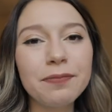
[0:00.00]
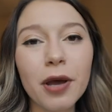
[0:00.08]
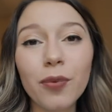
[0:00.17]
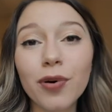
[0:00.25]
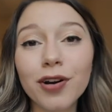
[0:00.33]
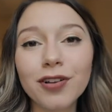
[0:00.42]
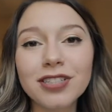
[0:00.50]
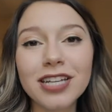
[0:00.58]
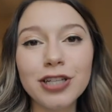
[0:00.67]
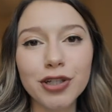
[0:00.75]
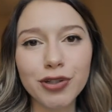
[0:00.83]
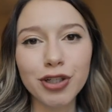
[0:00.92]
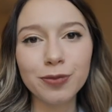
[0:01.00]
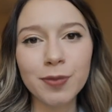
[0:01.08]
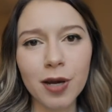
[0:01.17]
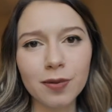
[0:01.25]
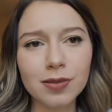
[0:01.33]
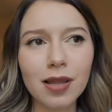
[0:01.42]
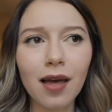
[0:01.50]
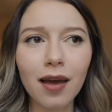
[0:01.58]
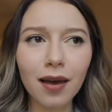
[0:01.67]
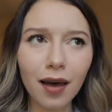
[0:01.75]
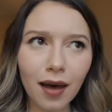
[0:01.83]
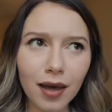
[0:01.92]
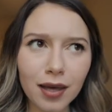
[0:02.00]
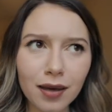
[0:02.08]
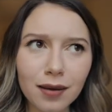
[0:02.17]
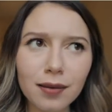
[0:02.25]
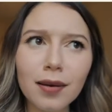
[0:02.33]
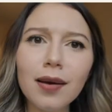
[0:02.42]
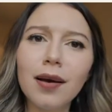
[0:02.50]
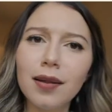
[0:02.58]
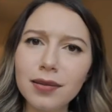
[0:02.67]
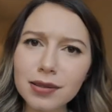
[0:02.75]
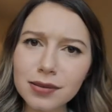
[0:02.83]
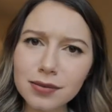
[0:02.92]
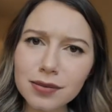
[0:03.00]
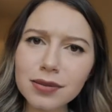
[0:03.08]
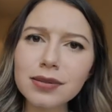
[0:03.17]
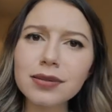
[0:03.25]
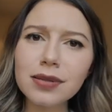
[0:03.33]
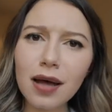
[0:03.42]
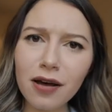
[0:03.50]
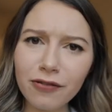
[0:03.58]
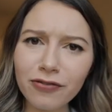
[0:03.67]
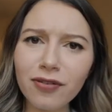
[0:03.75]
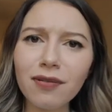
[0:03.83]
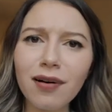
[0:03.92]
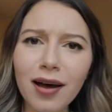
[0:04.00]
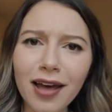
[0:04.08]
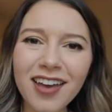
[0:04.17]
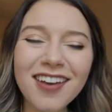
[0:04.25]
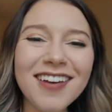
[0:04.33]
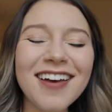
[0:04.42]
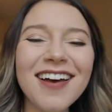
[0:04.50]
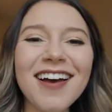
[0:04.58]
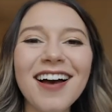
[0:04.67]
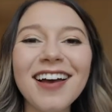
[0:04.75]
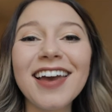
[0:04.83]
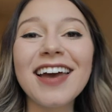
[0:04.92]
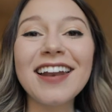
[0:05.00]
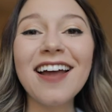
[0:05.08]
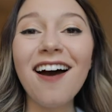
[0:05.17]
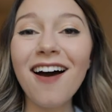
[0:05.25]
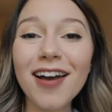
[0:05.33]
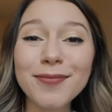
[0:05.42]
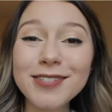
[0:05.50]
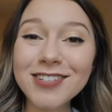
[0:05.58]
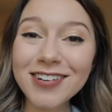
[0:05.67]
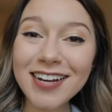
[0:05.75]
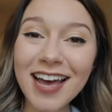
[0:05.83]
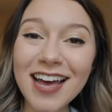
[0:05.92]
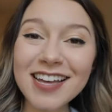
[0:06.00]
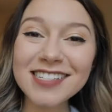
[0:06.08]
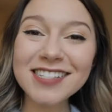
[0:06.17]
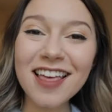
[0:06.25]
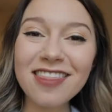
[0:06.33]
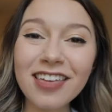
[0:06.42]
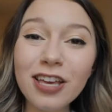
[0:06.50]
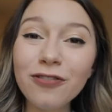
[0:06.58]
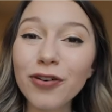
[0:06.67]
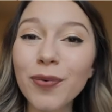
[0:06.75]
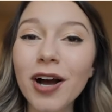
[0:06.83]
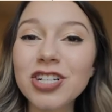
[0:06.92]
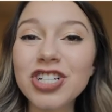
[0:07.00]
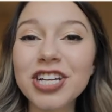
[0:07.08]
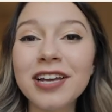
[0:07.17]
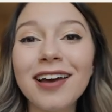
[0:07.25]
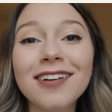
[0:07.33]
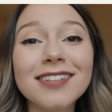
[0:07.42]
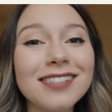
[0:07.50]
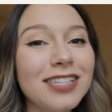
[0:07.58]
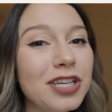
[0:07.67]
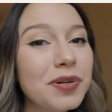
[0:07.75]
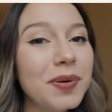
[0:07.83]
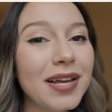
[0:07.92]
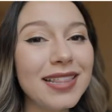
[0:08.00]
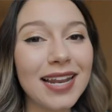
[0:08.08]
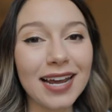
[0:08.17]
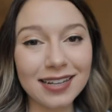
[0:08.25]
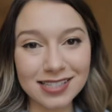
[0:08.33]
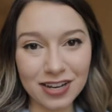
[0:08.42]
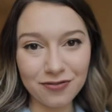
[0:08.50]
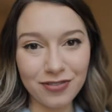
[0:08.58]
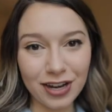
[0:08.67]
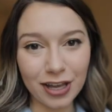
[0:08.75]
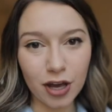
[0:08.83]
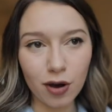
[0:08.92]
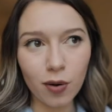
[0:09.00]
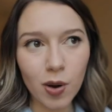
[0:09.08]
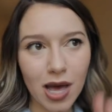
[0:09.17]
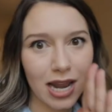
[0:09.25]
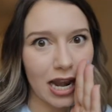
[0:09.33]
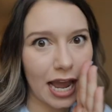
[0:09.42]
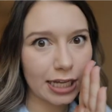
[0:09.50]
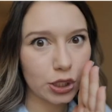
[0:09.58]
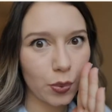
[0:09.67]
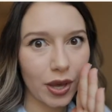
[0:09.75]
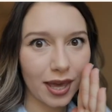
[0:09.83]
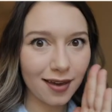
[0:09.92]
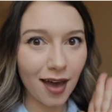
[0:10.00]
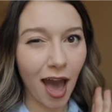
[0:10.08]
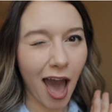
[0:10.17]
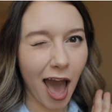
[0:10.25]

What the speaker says: in my world and YouTube knows like, hey, this is good stuff, okay? Again, I'm Serena Hess. Thank you for watching, and I'll see you in the next video next week.